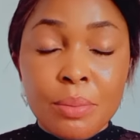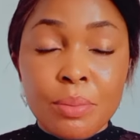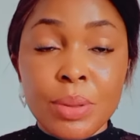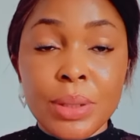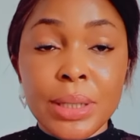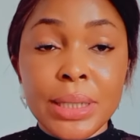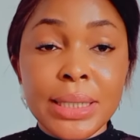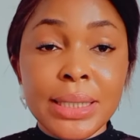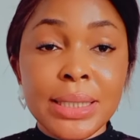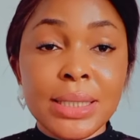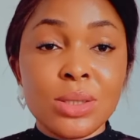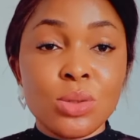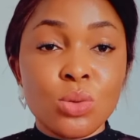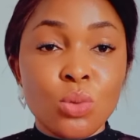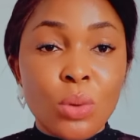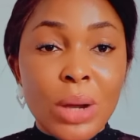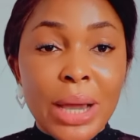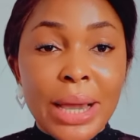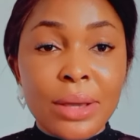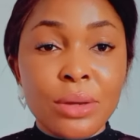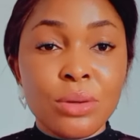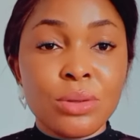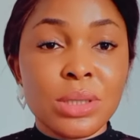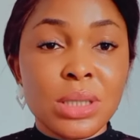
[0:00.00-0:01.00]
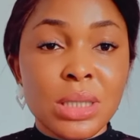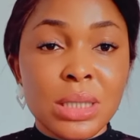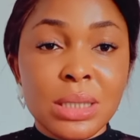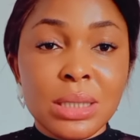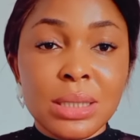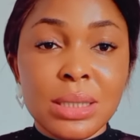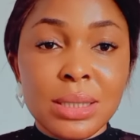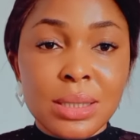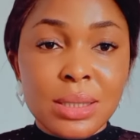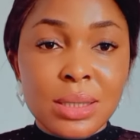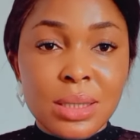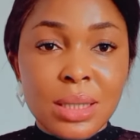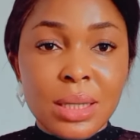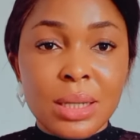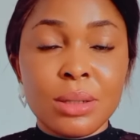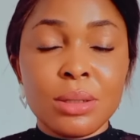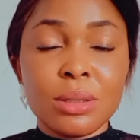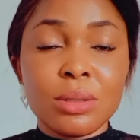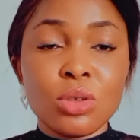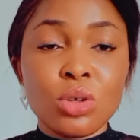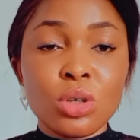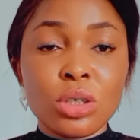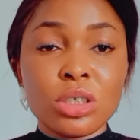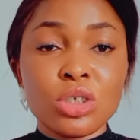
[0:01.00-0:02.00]
Please, while using this
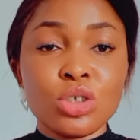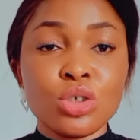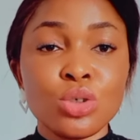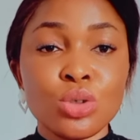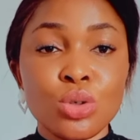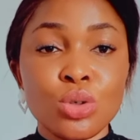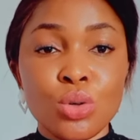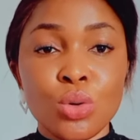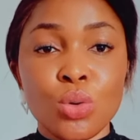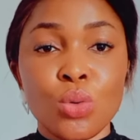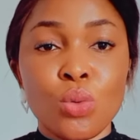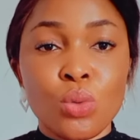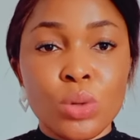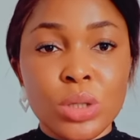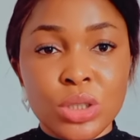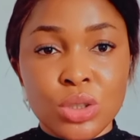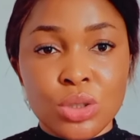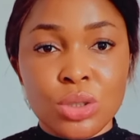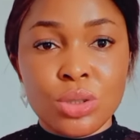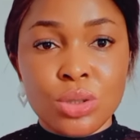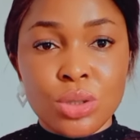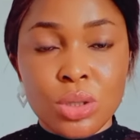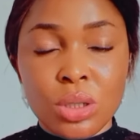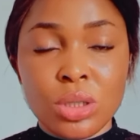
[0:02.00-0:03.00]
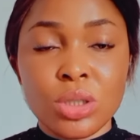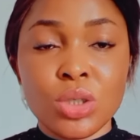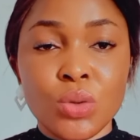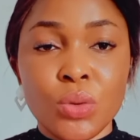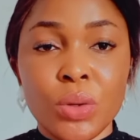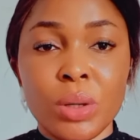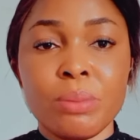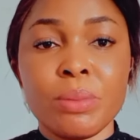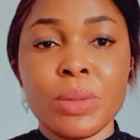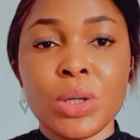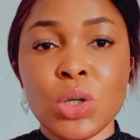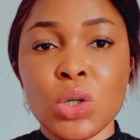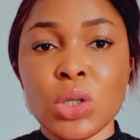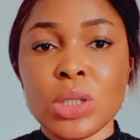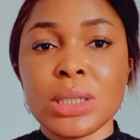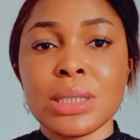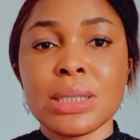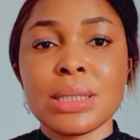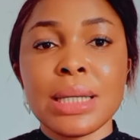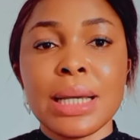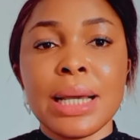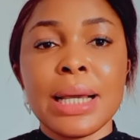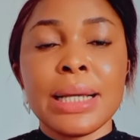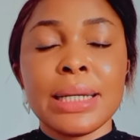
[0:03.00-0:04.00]
thing, don't joke with your sunscreen,
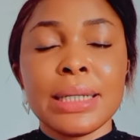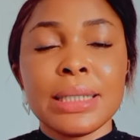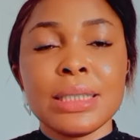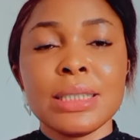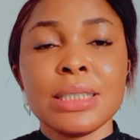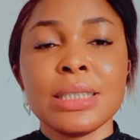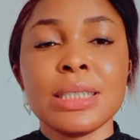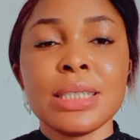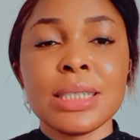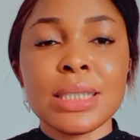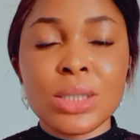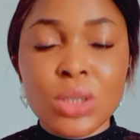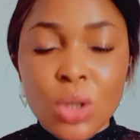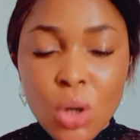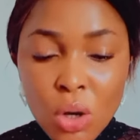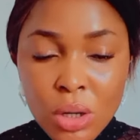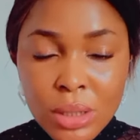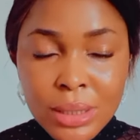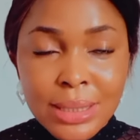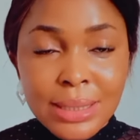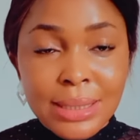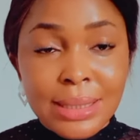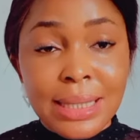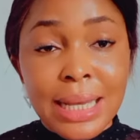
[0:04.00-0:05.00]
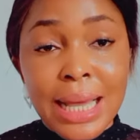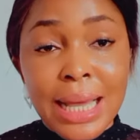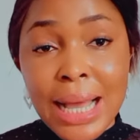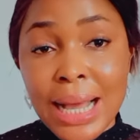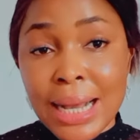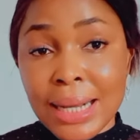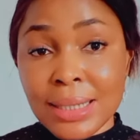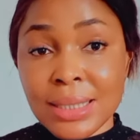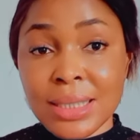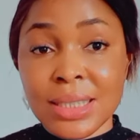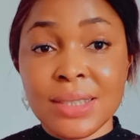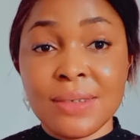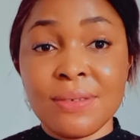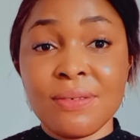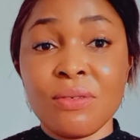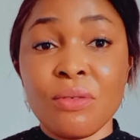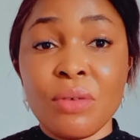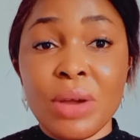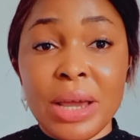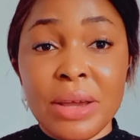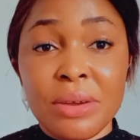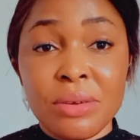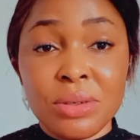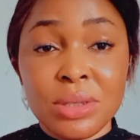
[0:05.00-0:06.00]
because all this active
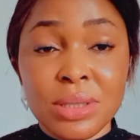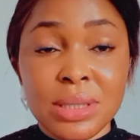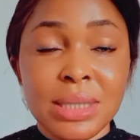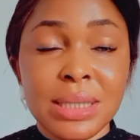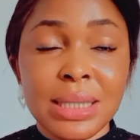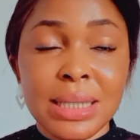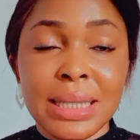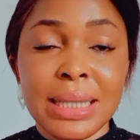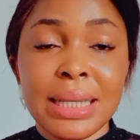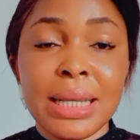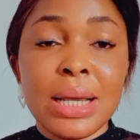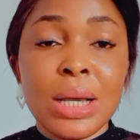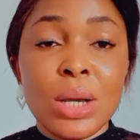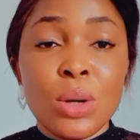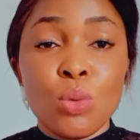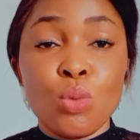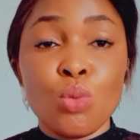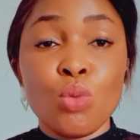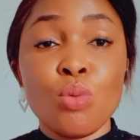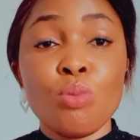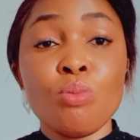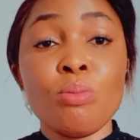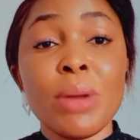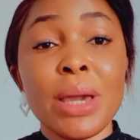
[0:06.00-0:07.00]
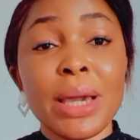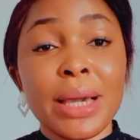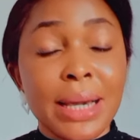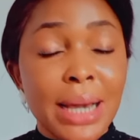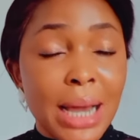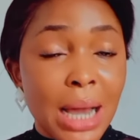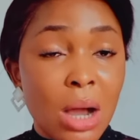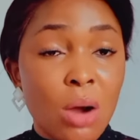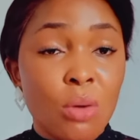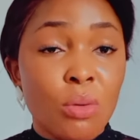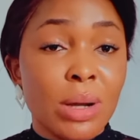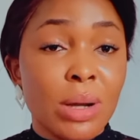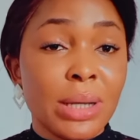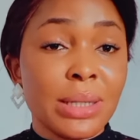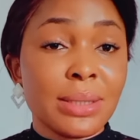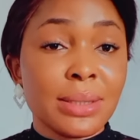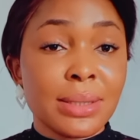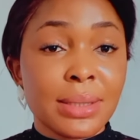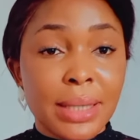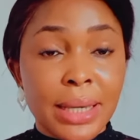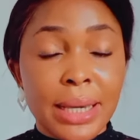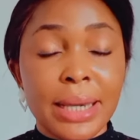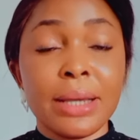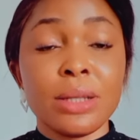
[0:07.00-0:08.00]
we are using will make our
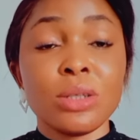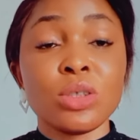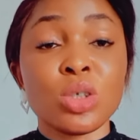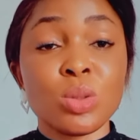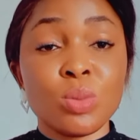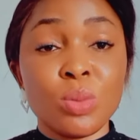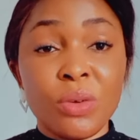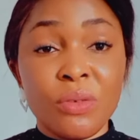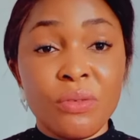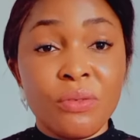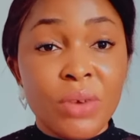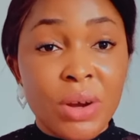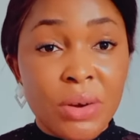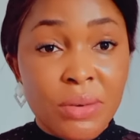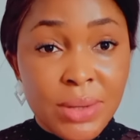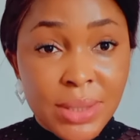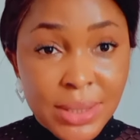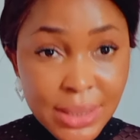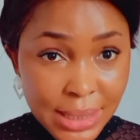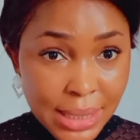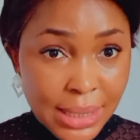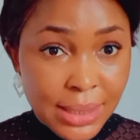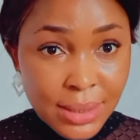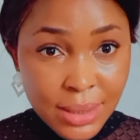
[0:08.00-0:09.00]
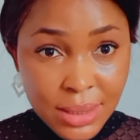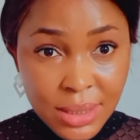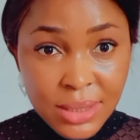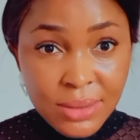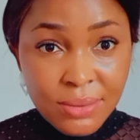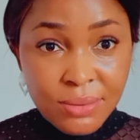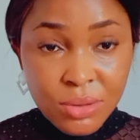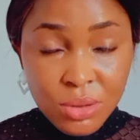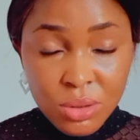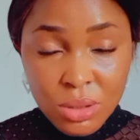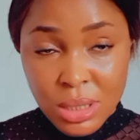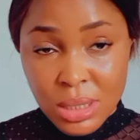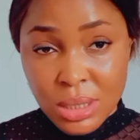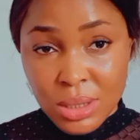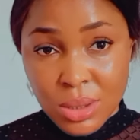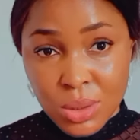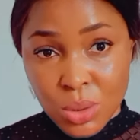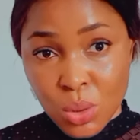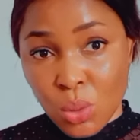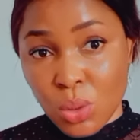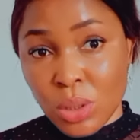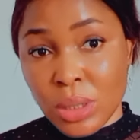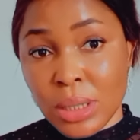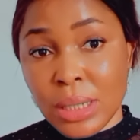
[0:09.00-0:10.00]
skin to be very sensitive to the
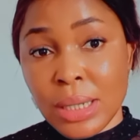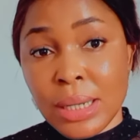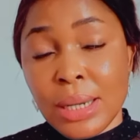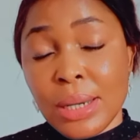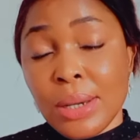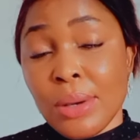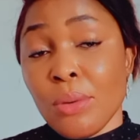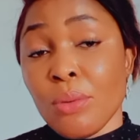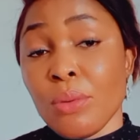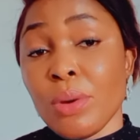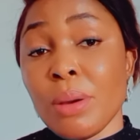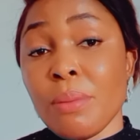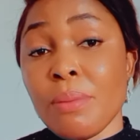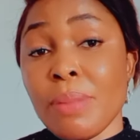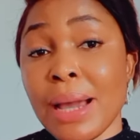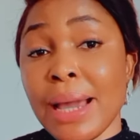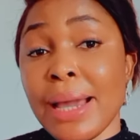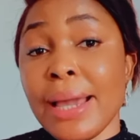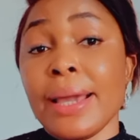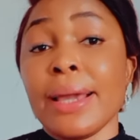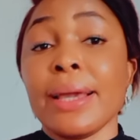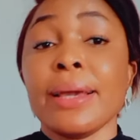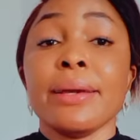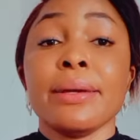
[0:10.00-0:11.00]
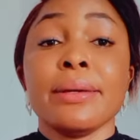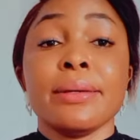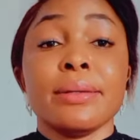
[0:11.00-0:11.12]
sun, whereby